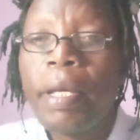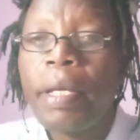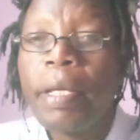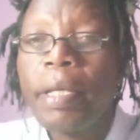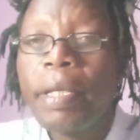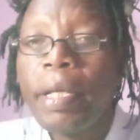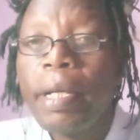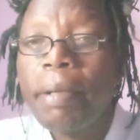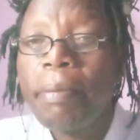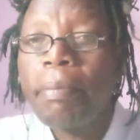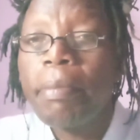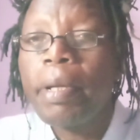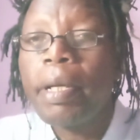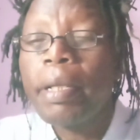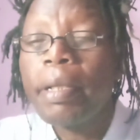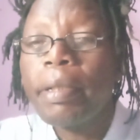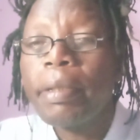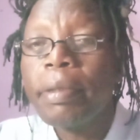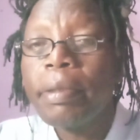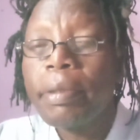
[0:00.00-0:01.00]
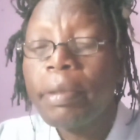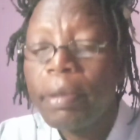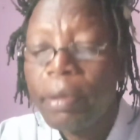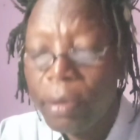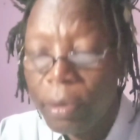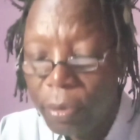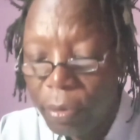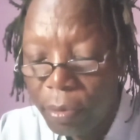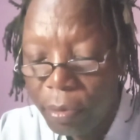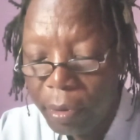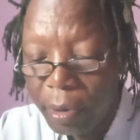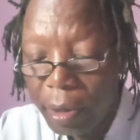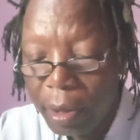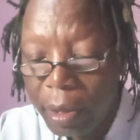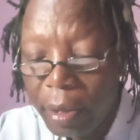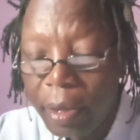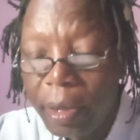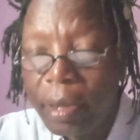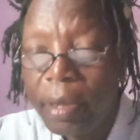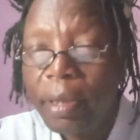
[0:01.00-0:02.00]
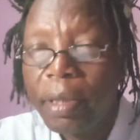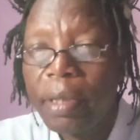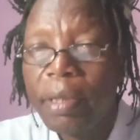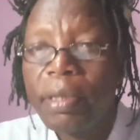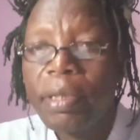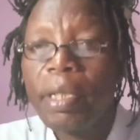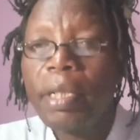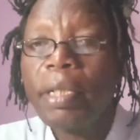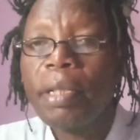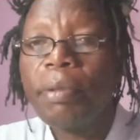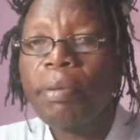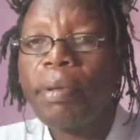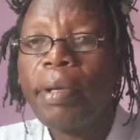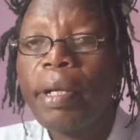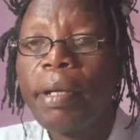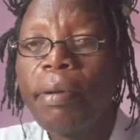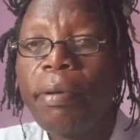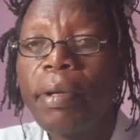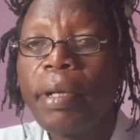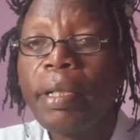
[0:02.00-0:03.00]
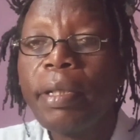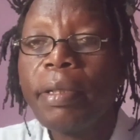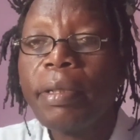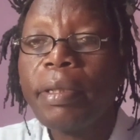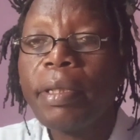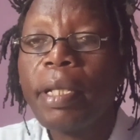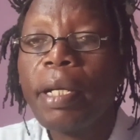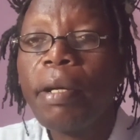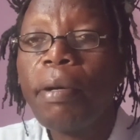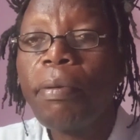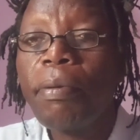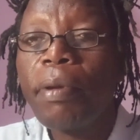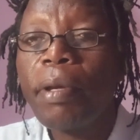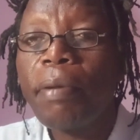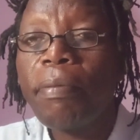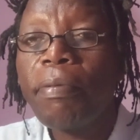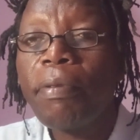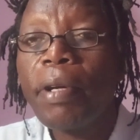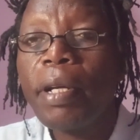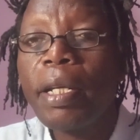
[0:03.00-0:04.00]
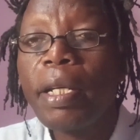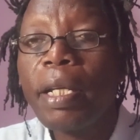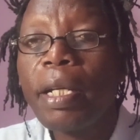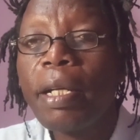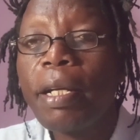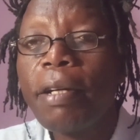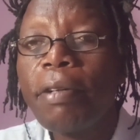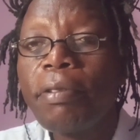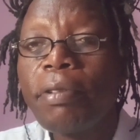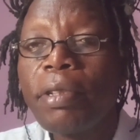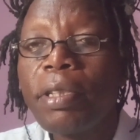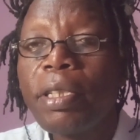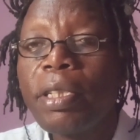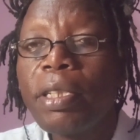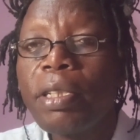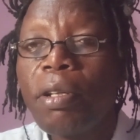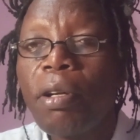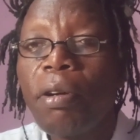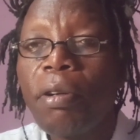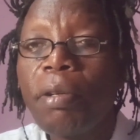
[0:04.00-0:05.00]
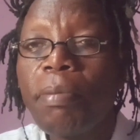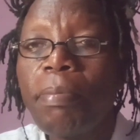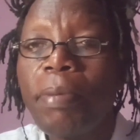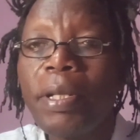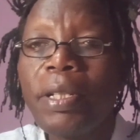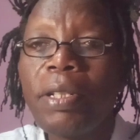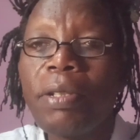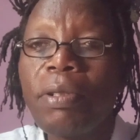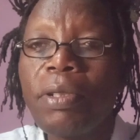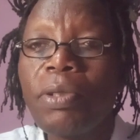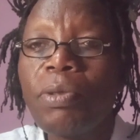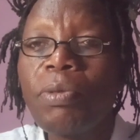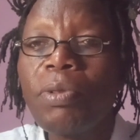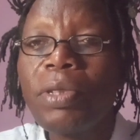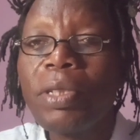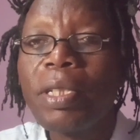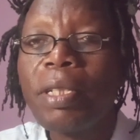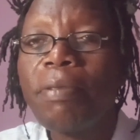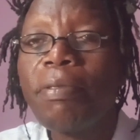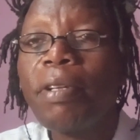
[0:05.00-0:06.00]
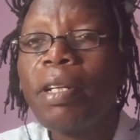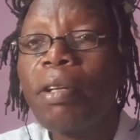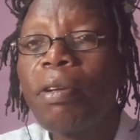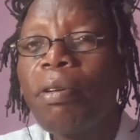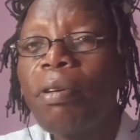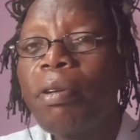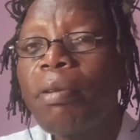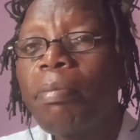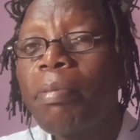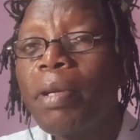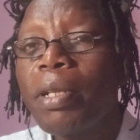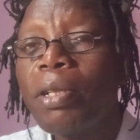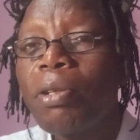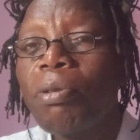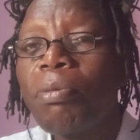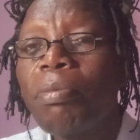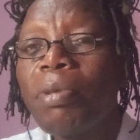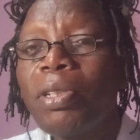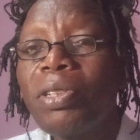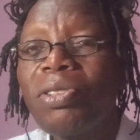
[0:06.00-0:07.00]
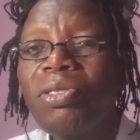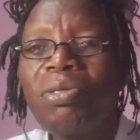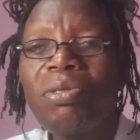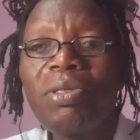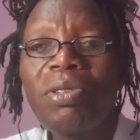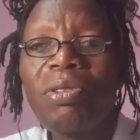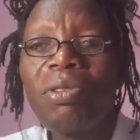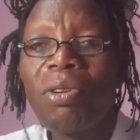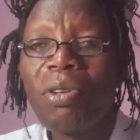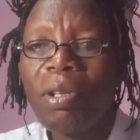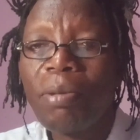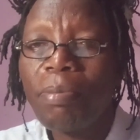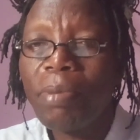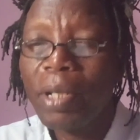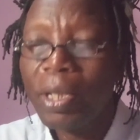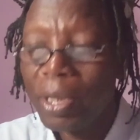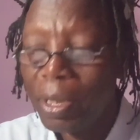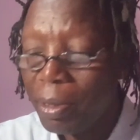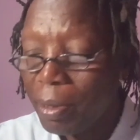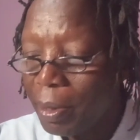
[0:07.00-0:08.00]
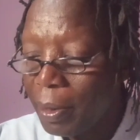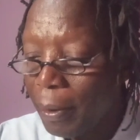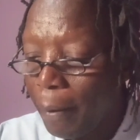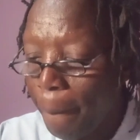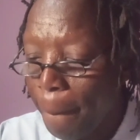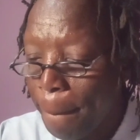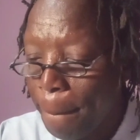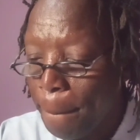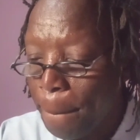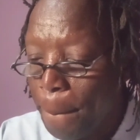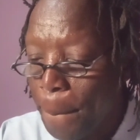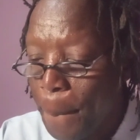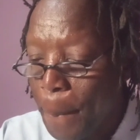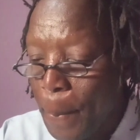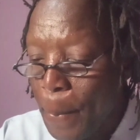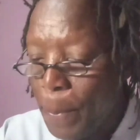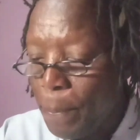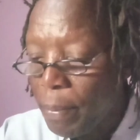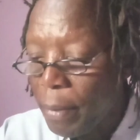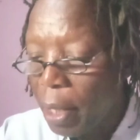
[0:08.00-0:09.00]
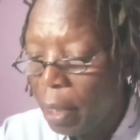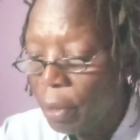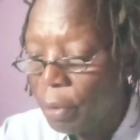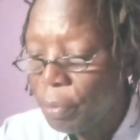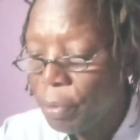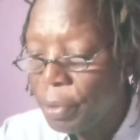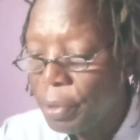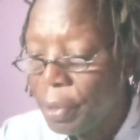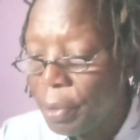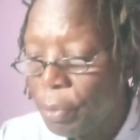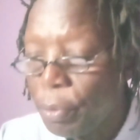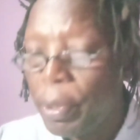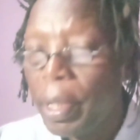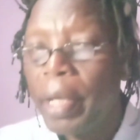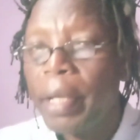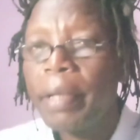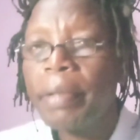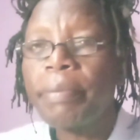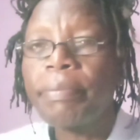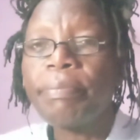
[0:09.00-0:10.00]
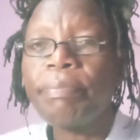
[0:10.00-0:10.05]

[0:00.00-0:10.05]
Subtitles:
Yeah, man. So this is the journey we are going. Now we are finding out this God particle. It was given God particle, but it's not God particle. It was a way